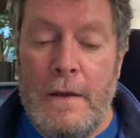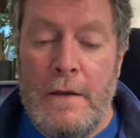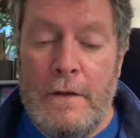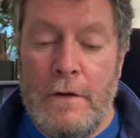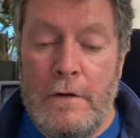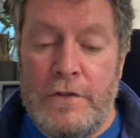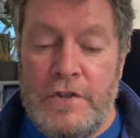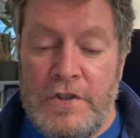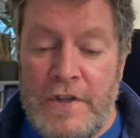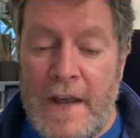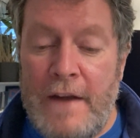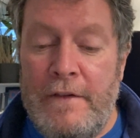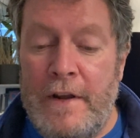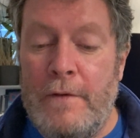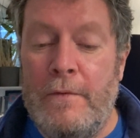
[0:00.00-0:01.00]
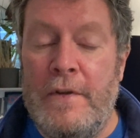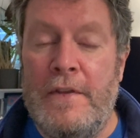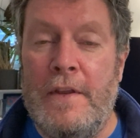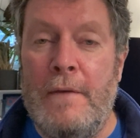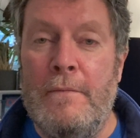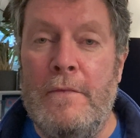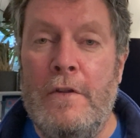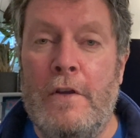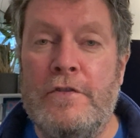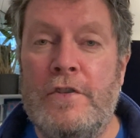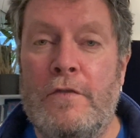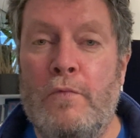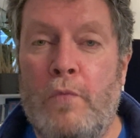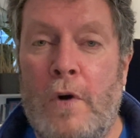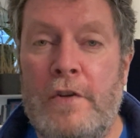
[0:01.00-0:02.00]
You're sharing with them not
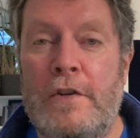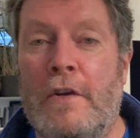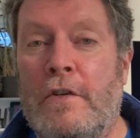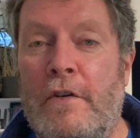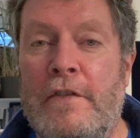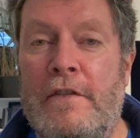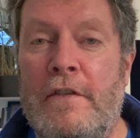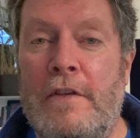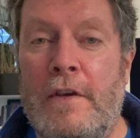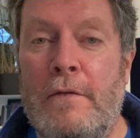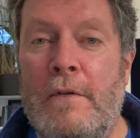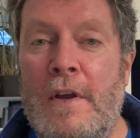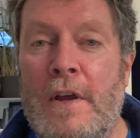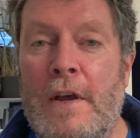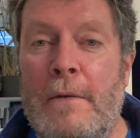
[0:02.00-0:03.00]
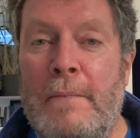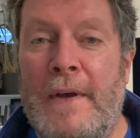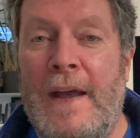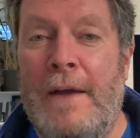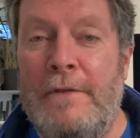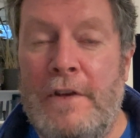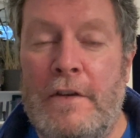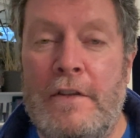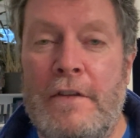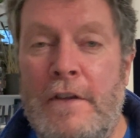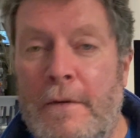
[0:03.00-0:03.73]
just what you're going to do, but how you're going to